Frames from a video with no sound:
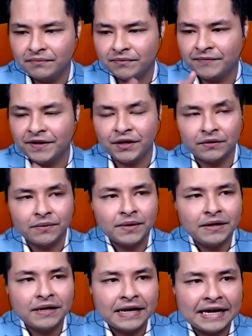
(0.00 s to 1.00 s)
video.
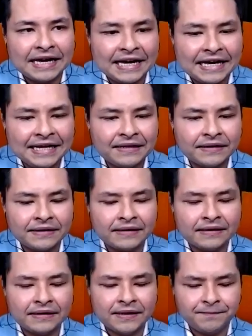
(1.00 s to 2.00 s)
And
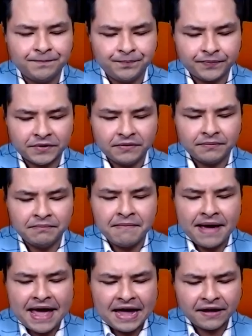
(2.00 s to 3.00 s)

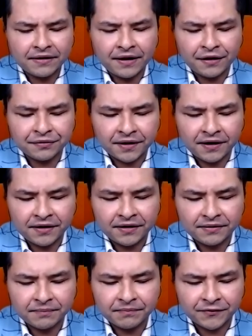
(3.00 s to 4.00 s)
Mac has started
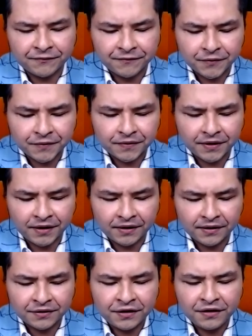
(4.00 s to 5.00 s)
before,
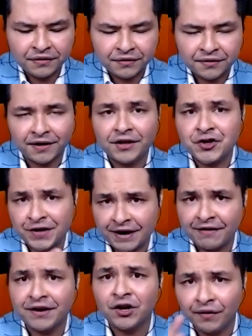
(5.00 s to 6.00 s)
she started
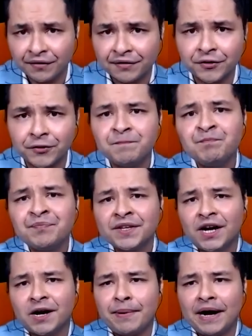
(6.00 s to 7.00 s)
sharing also
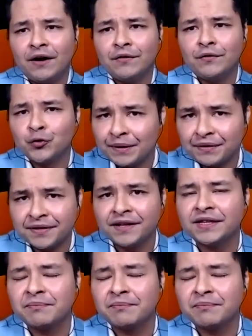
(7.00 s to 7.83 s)
about RubyCell, the